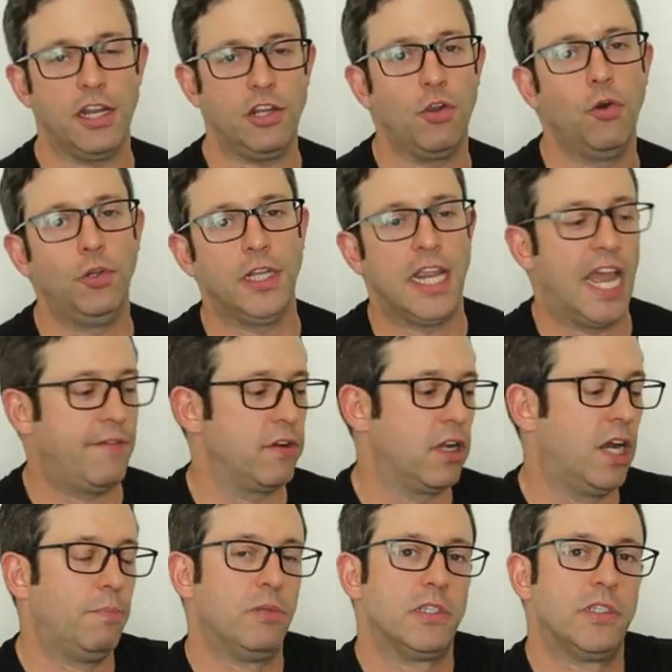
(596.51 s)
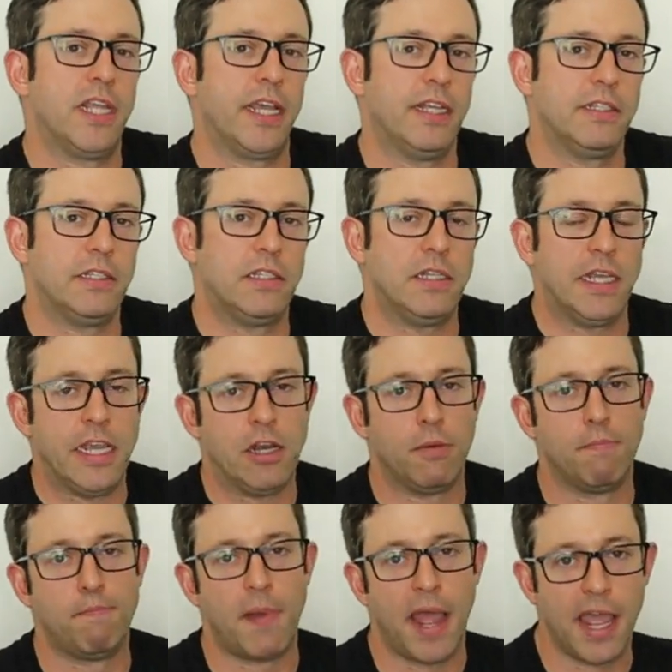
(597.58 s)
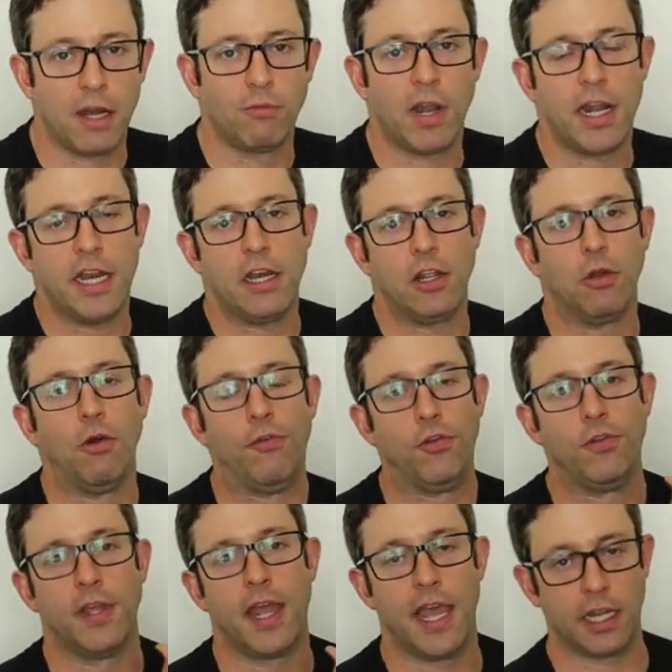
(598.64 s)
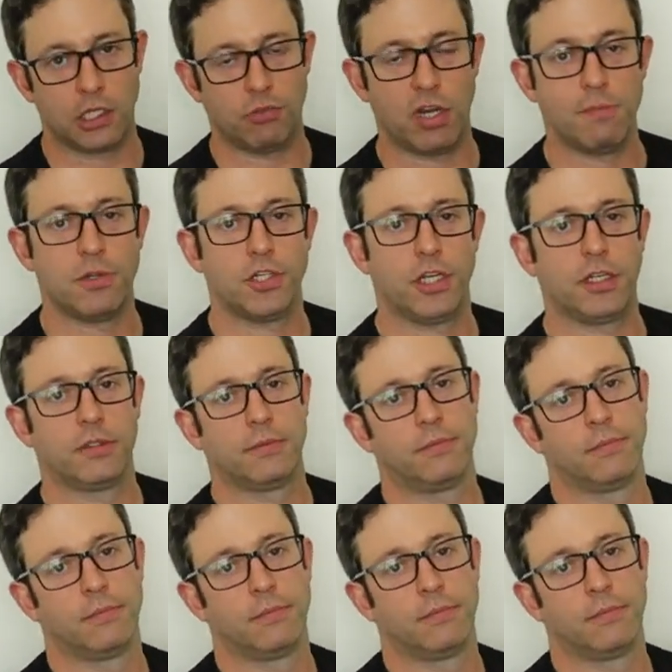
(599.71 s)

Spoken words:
and you only have a couple seconds to get your bag ready to go through the x-ray machine.